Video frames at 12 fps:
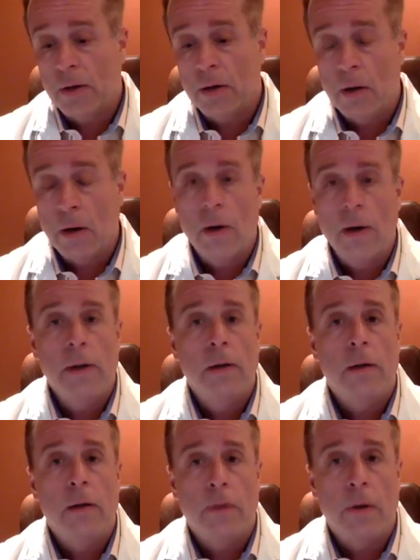It's a
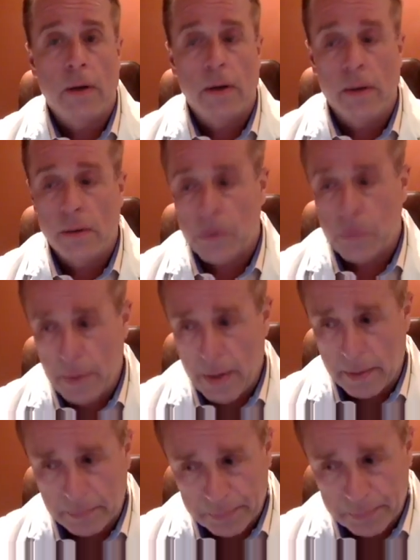guardian of our health
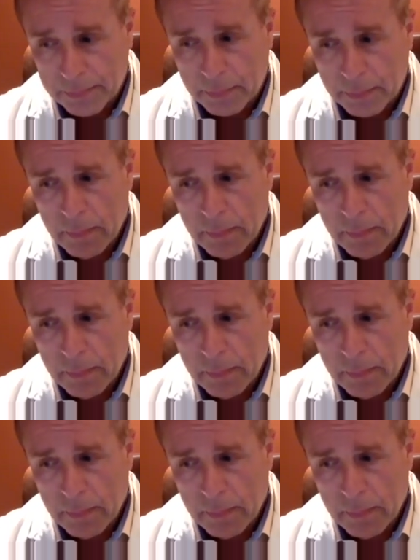span.